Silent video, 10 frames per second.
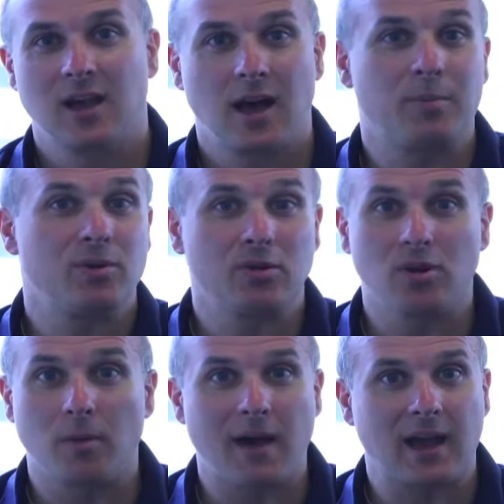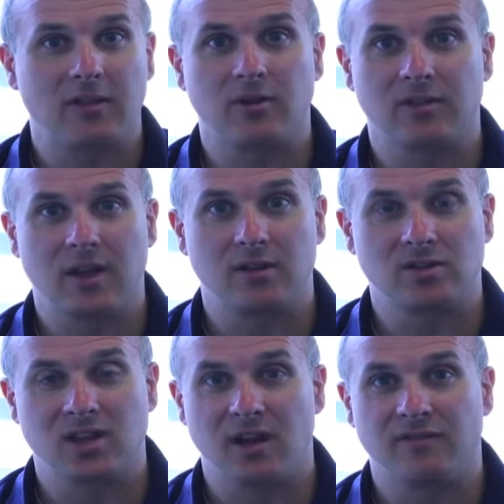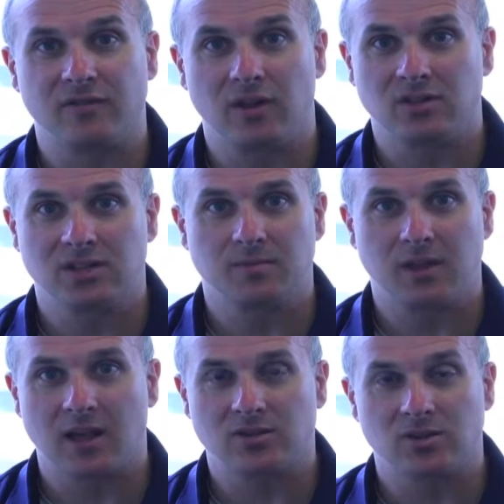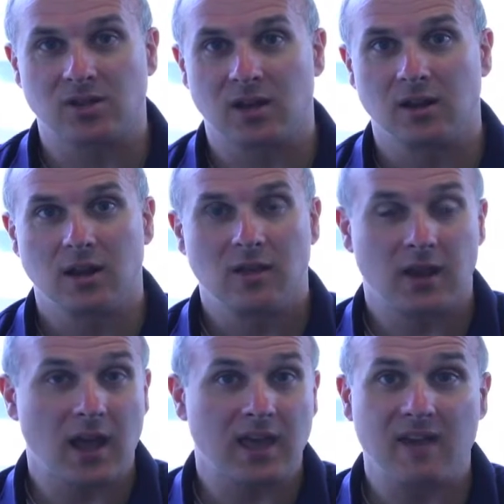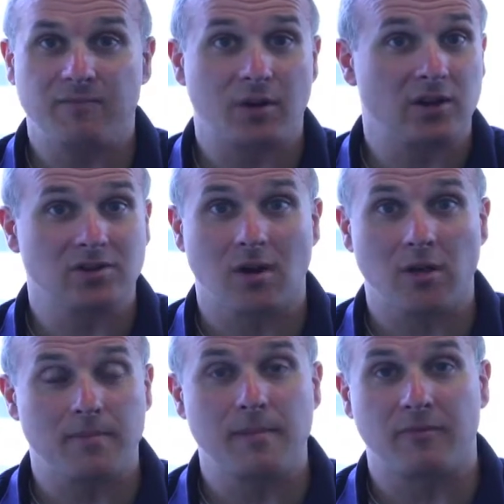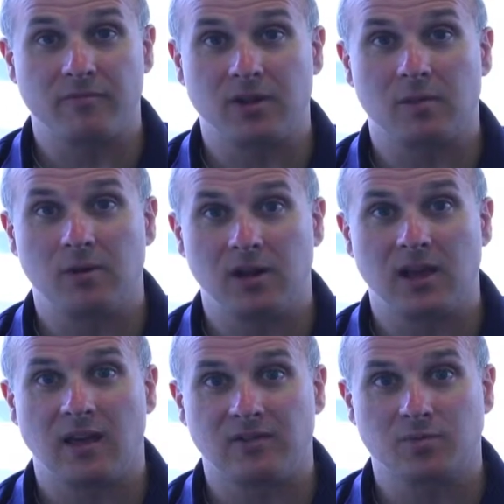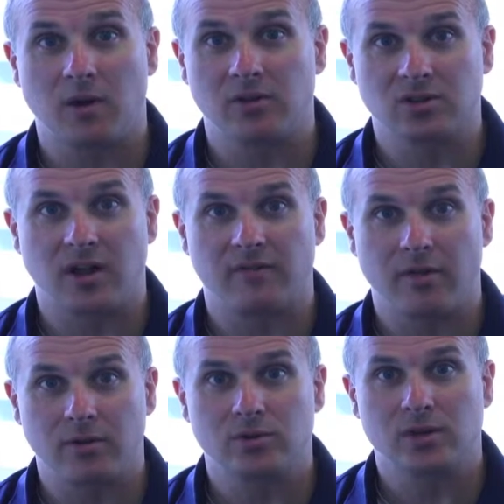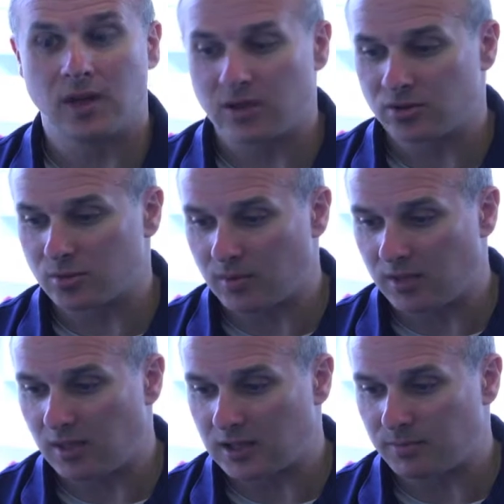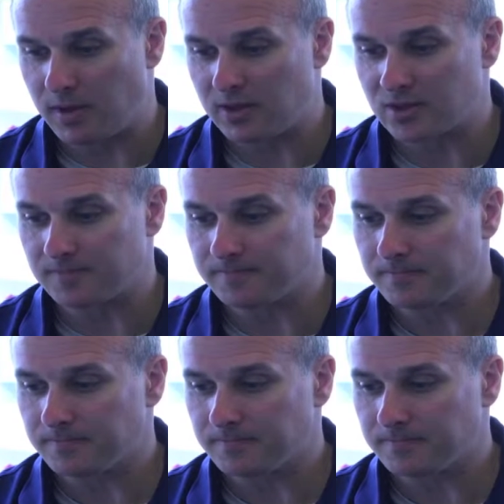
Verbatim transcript: Uh, but you can go back and look at that yourself, uh, see some of the answers that, that I gave, but also other people from the community gave as well. There's a lot of other interesting answers within that space.